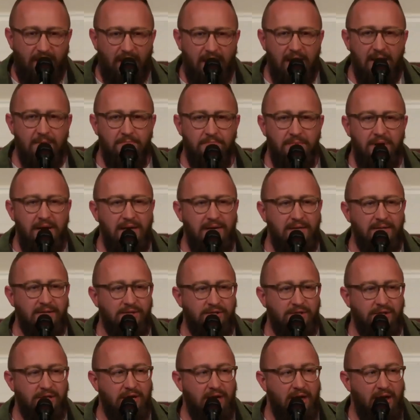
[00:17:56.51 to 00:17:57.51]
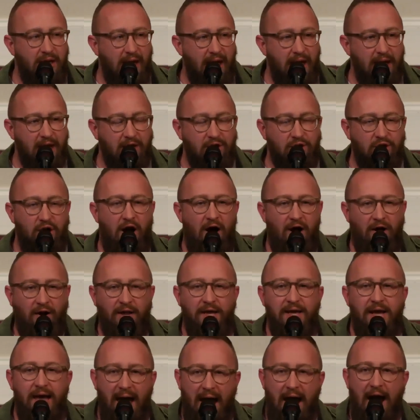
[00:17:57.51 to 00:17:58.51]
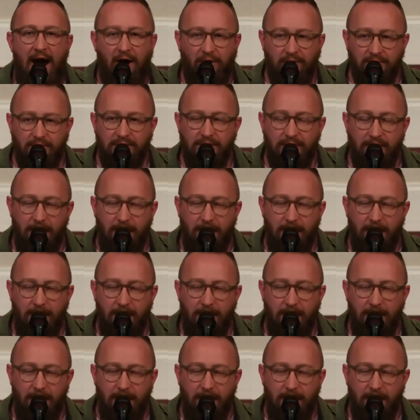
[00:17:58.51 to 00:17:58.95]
It means a calling out.